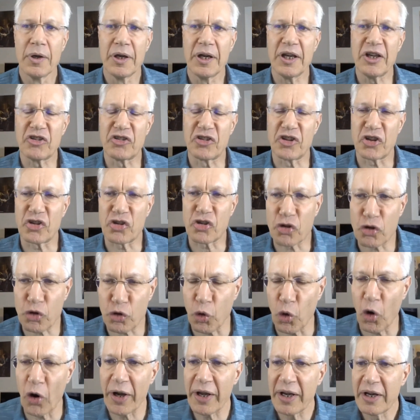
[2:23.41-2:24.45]
is
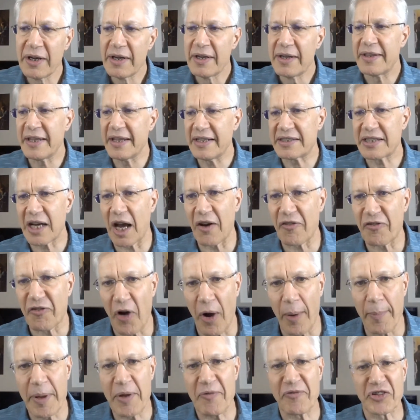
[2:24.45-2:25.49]
destroy the entire
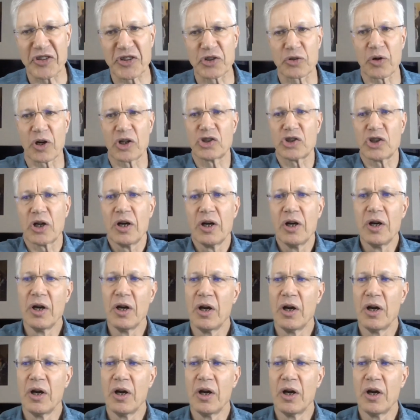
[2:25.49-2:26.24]
farm infrastructure